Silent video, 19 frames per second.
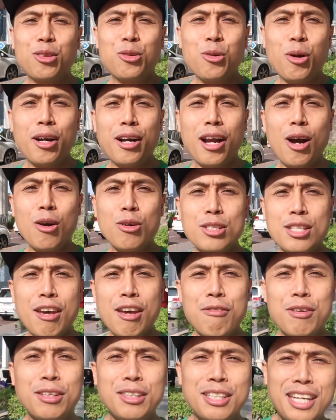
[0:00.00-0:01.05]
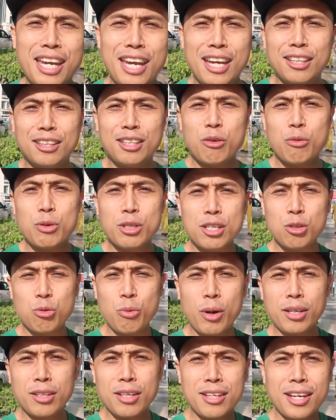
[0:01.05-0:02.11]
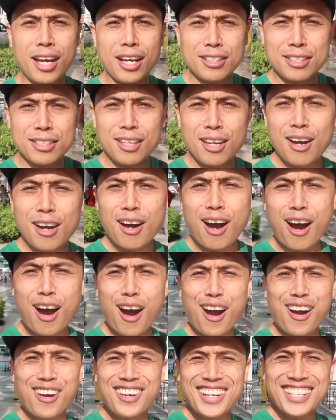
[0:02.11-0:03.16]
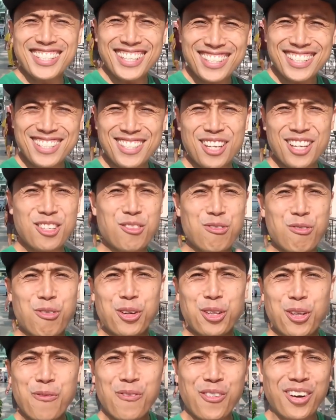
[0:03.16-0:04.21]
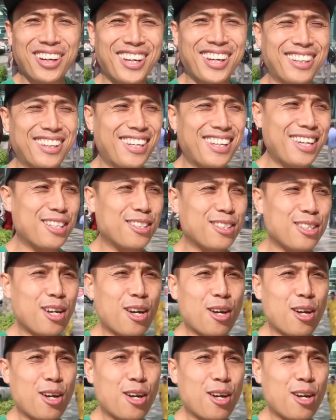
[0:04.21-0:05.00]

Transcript: to around 7380 which is where the next uh, resistance for the market is.